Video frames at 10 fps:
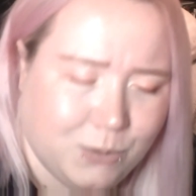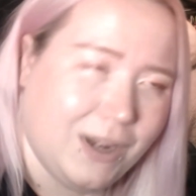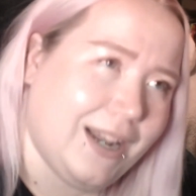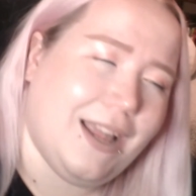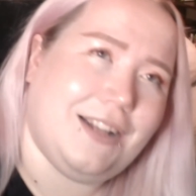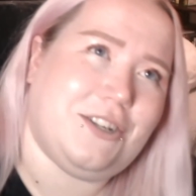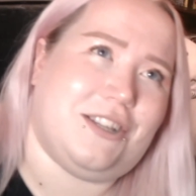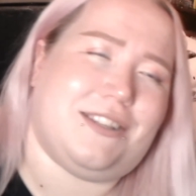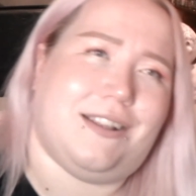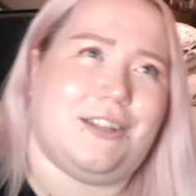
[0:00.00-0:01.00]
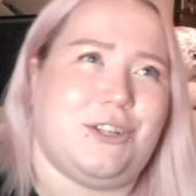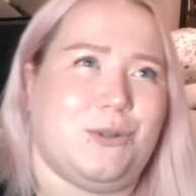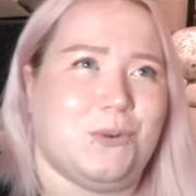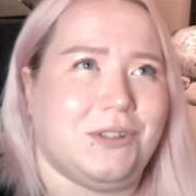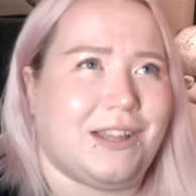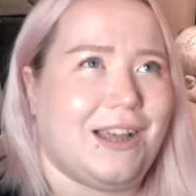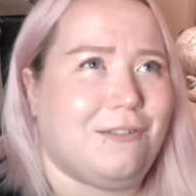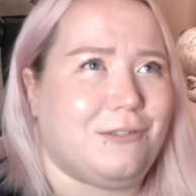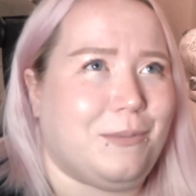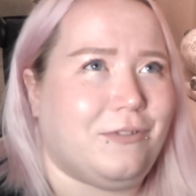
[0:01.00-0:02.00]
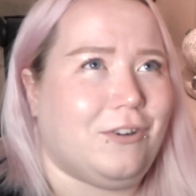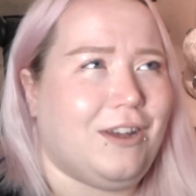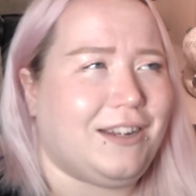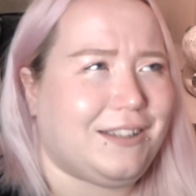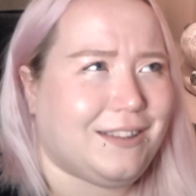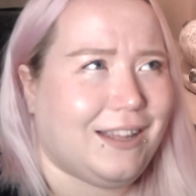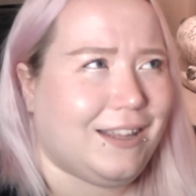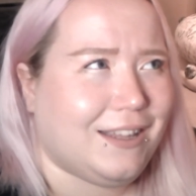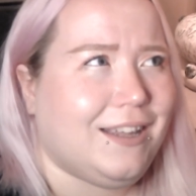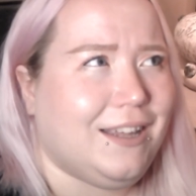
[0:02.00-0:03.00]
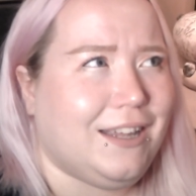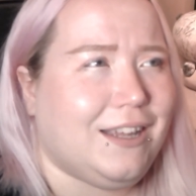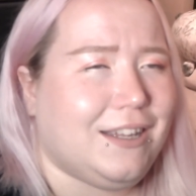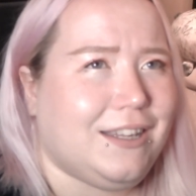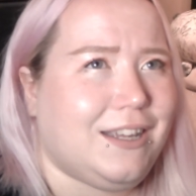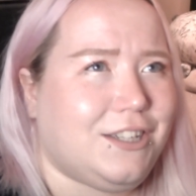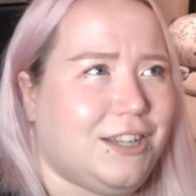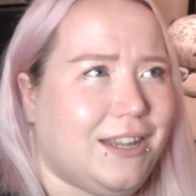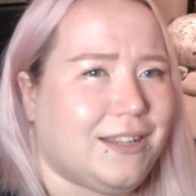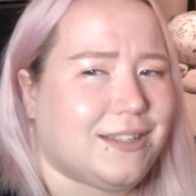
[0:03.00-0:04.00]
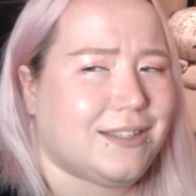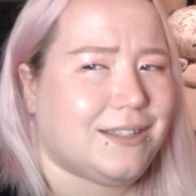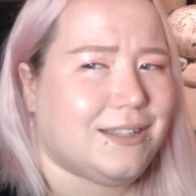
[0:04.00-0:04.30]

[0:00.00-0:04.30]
when Angela said that she's worn that outfit before, I did think, yeah, she has.